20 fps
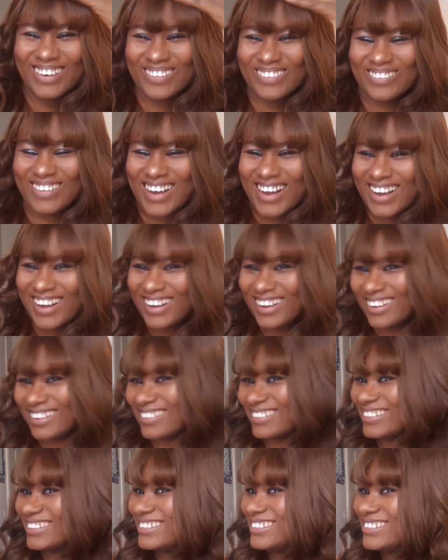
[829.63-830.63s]

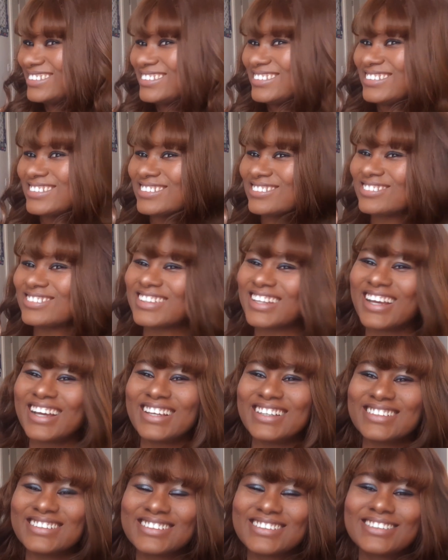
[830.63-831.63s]
Wow, this is so
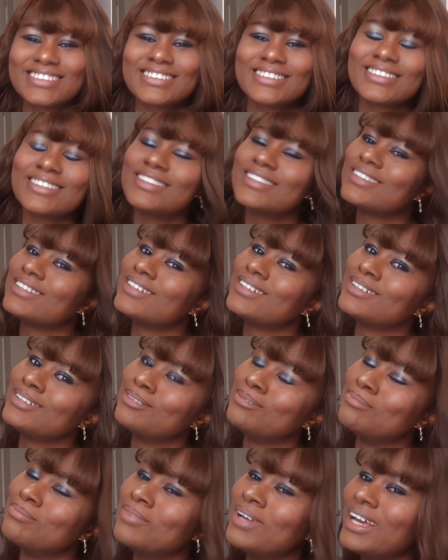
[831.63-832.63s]
nice,
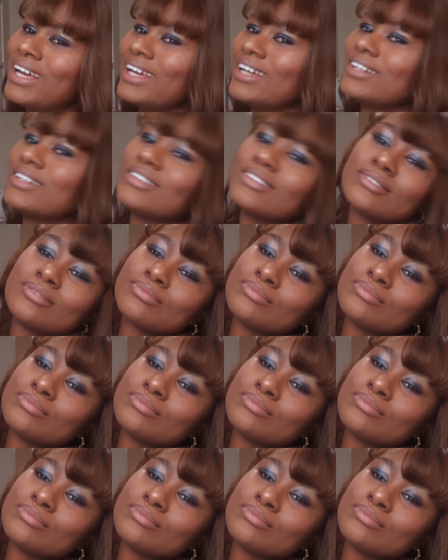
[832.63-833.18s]
man.